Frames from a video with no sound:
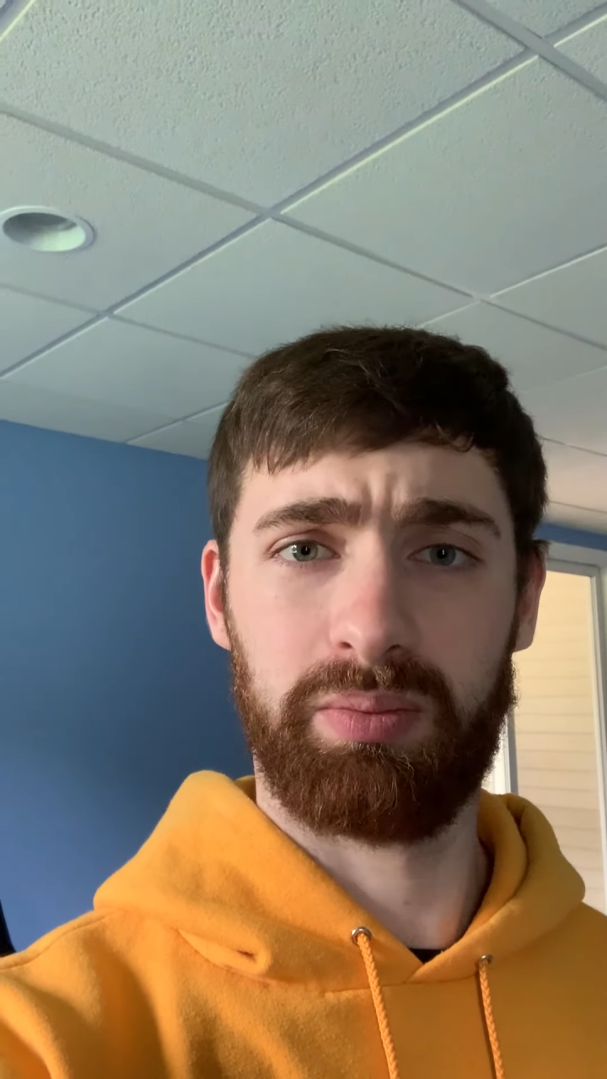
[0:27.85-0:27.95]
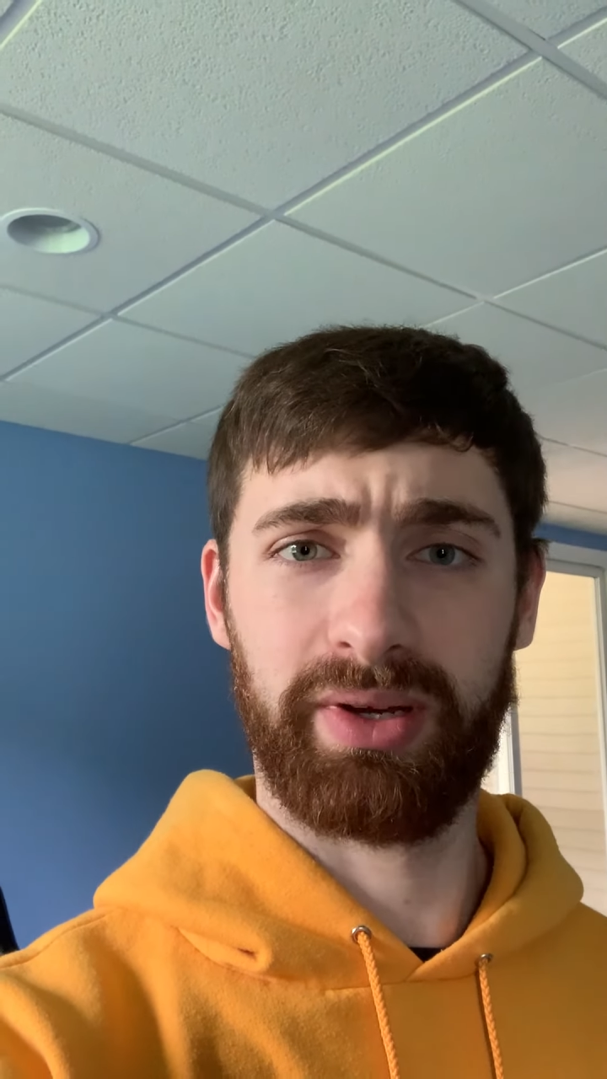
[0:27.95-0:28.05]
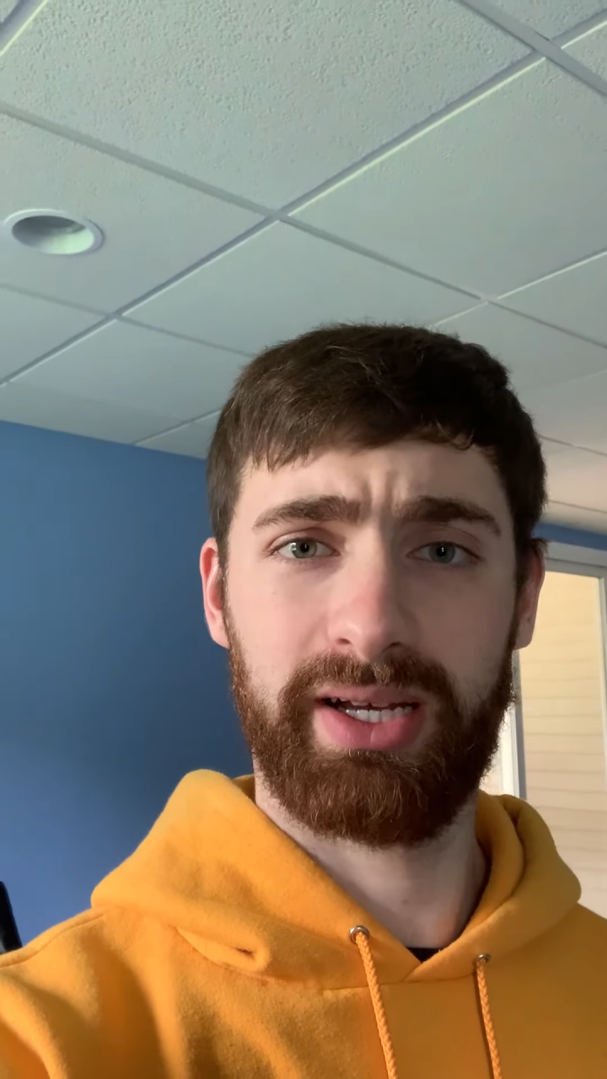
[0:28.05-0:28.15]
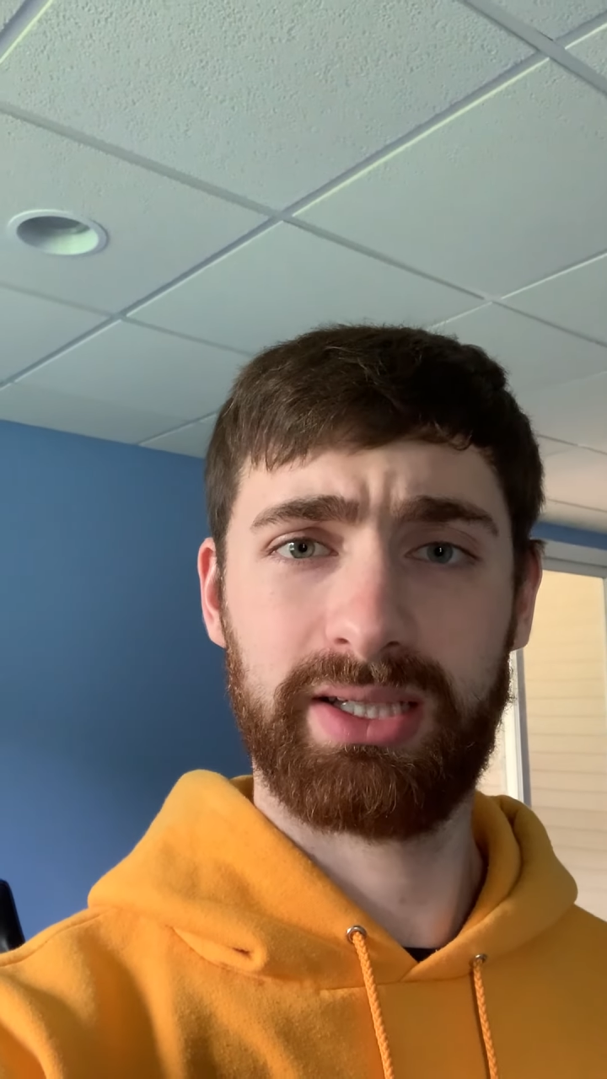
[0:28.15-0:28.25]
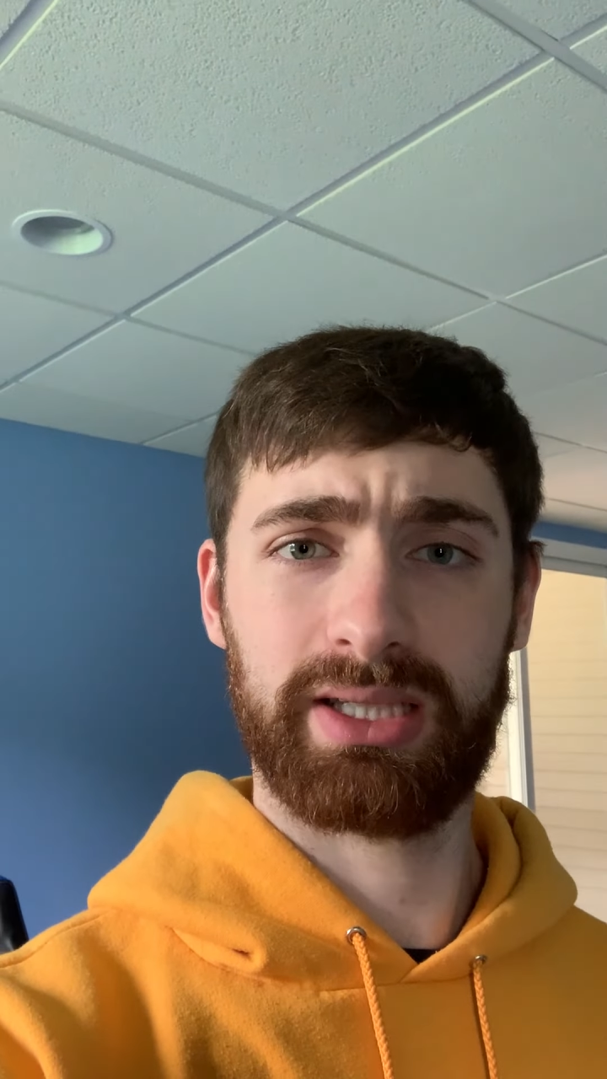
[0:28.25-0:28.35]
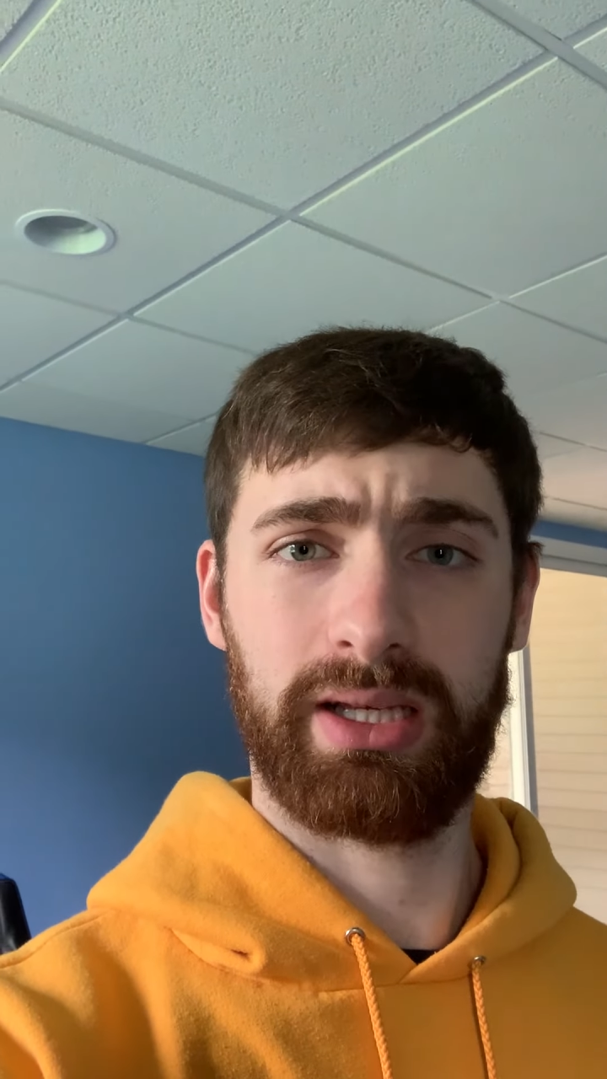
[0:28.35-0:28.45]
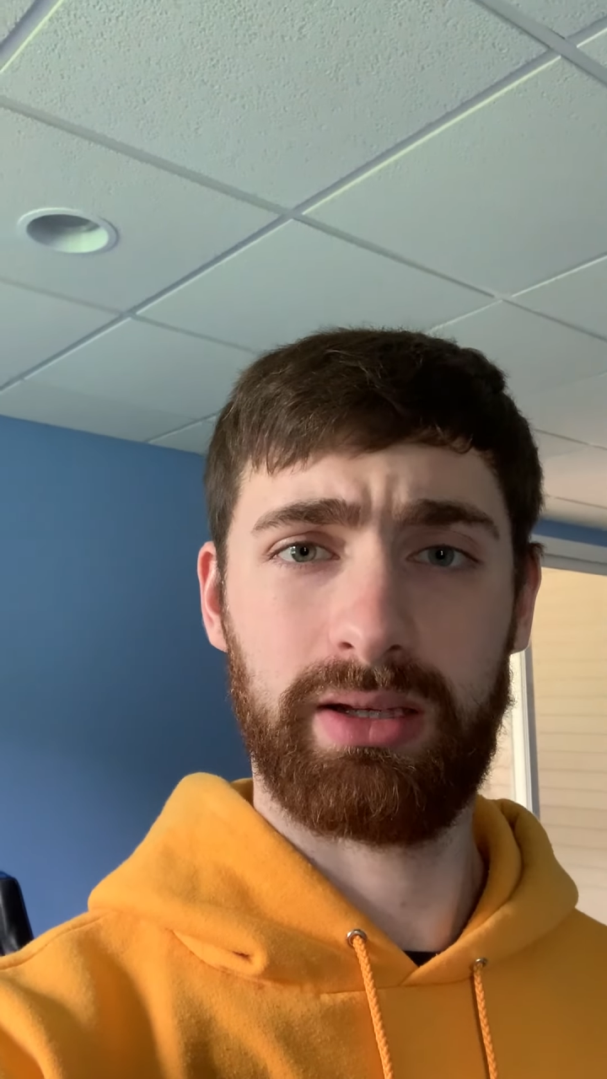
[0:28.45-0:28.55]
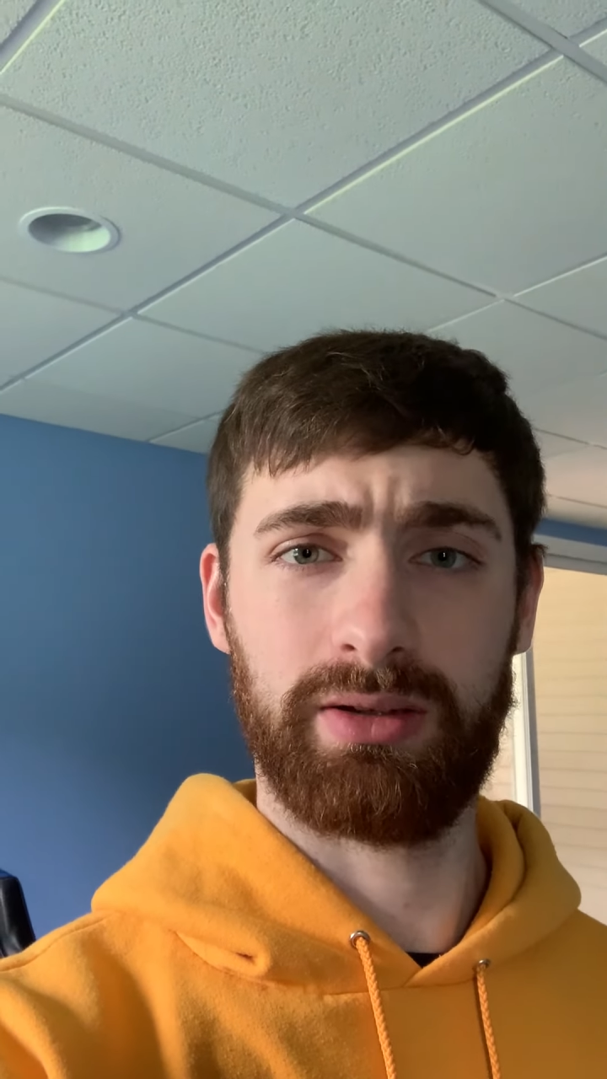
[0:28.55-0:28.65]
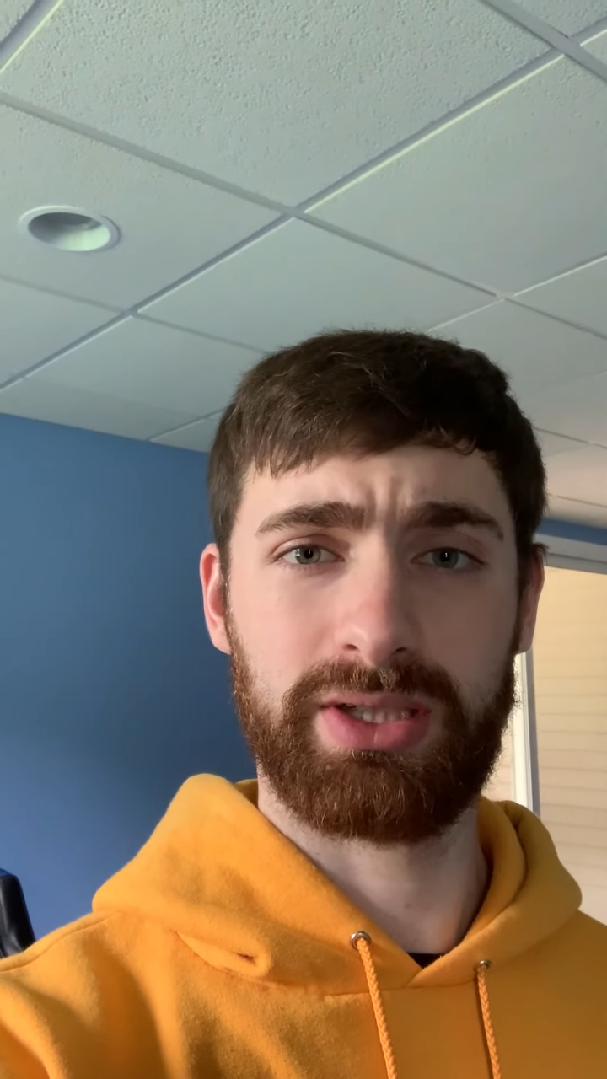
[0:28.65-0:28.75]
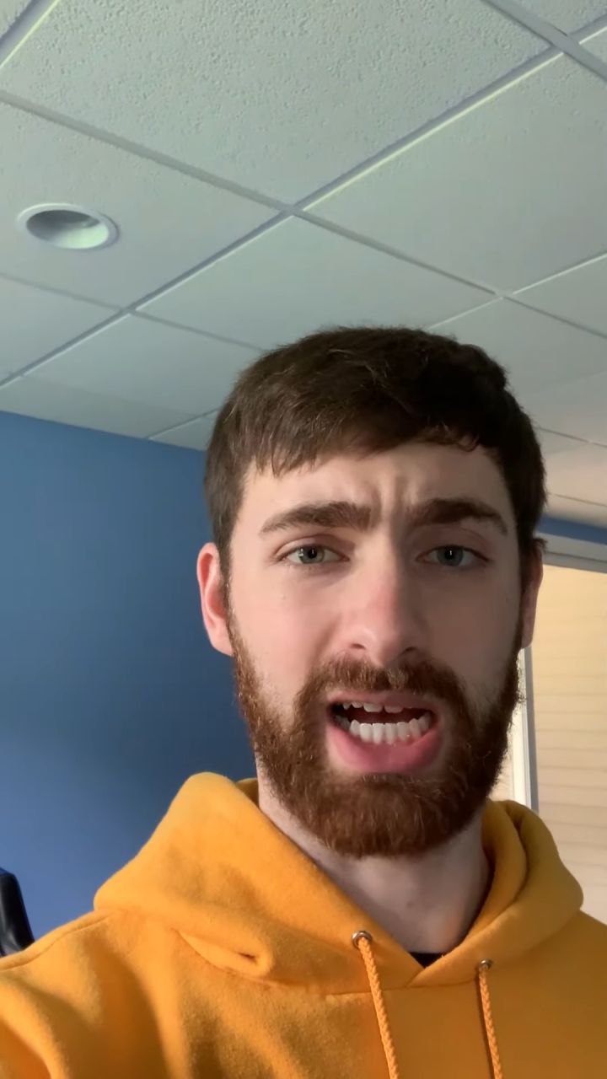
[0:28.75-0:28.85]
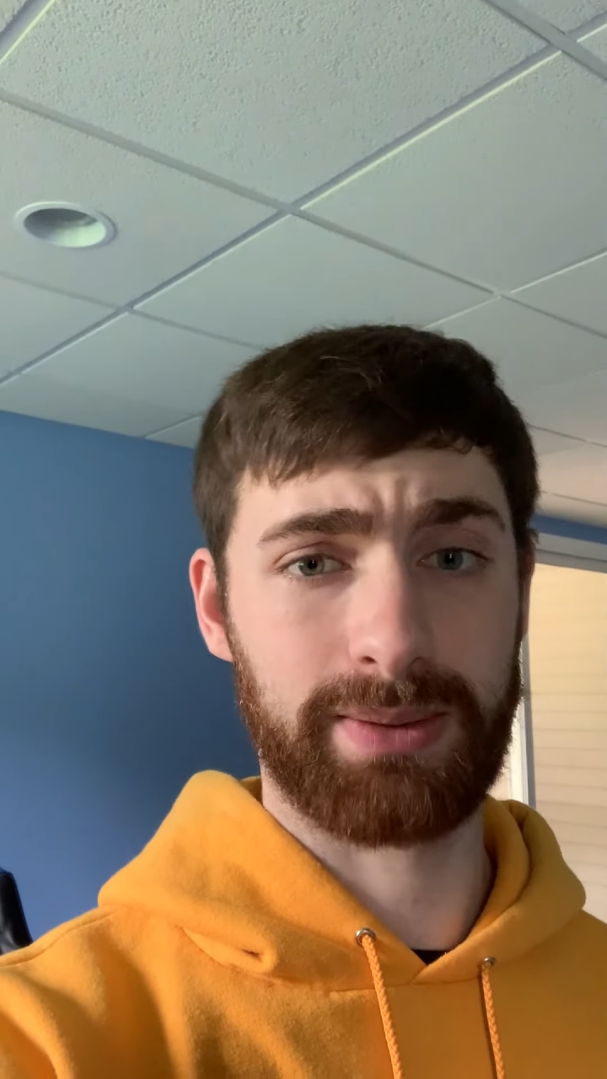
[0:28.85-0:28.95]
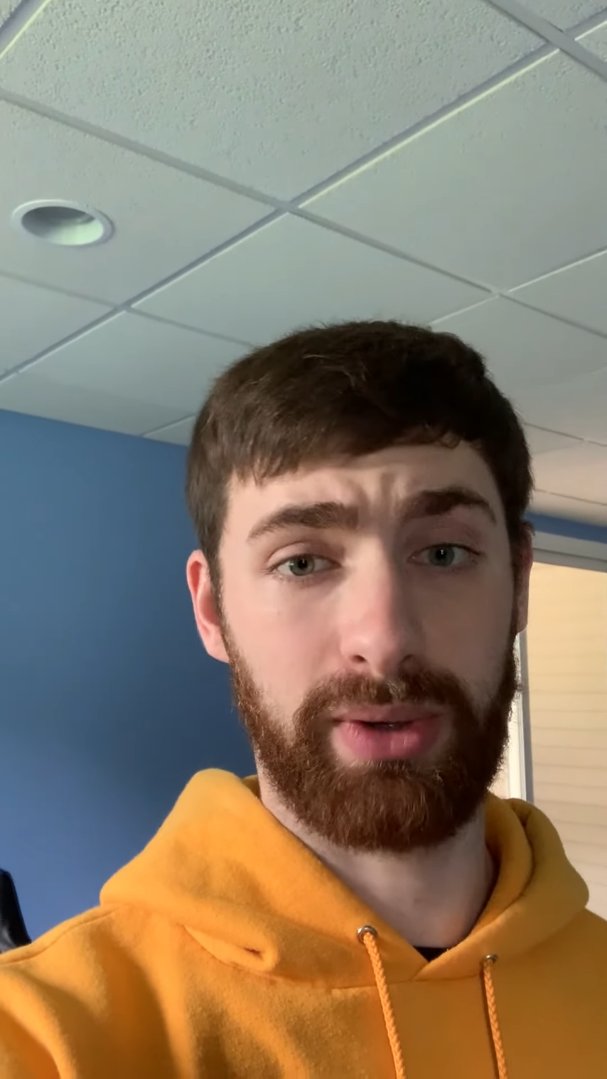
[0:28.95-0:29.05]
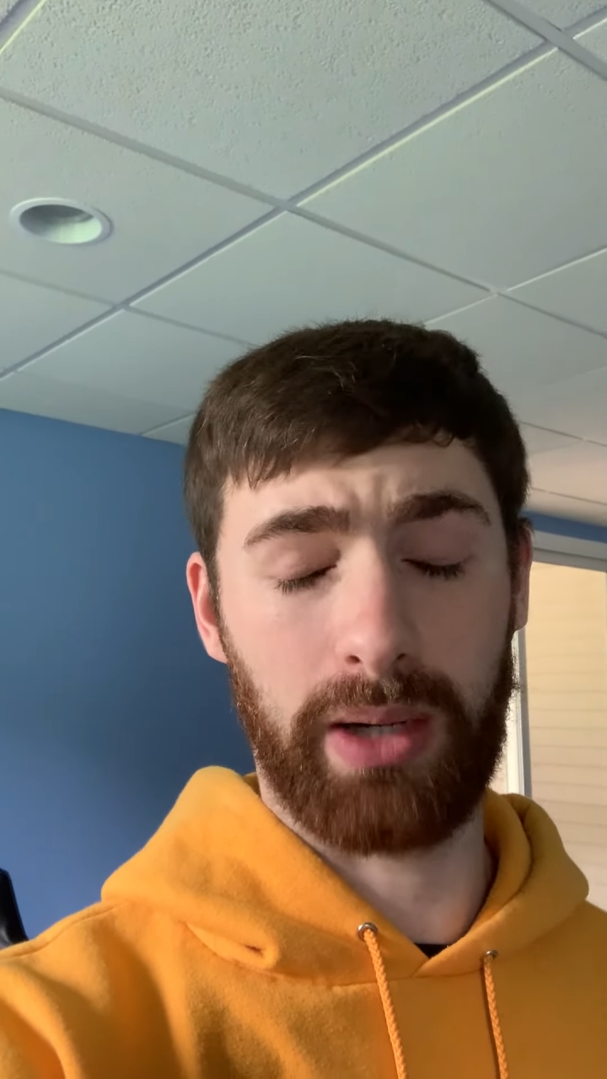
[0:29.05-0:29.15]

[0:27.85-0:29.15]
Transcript: plays in Jacksonville.